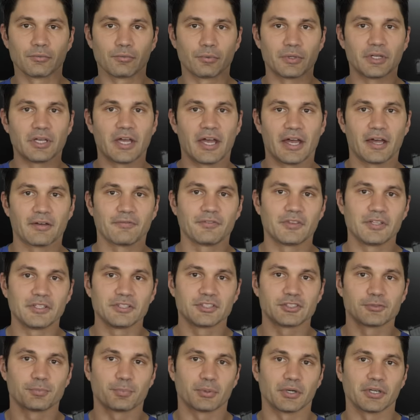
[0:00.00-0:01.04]
we have the
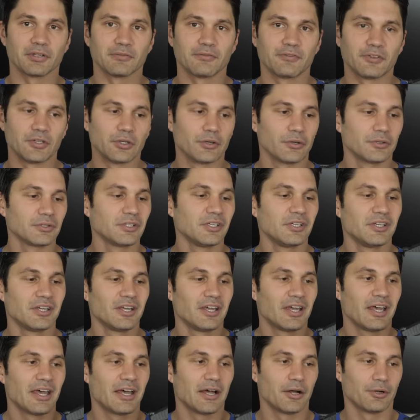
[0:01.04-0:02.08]
Springfield
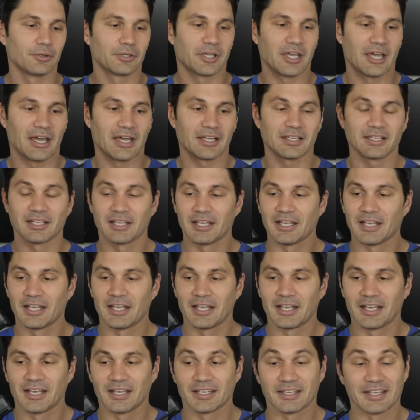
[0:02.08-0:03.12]
Hellcat.
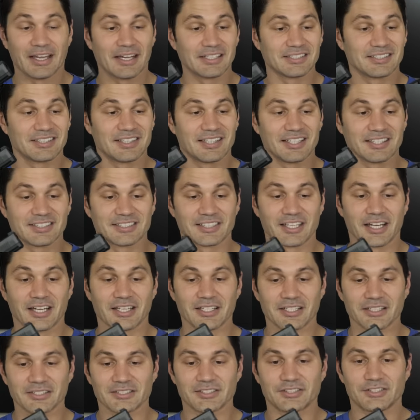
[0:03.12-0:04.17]
Guys, this
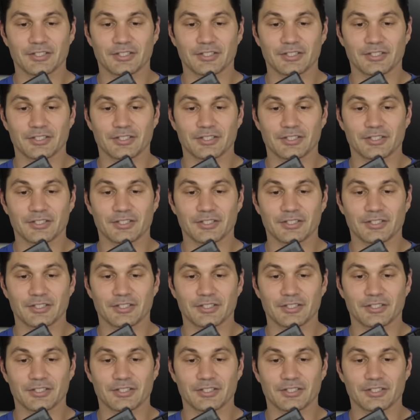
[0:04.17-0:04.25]
gun is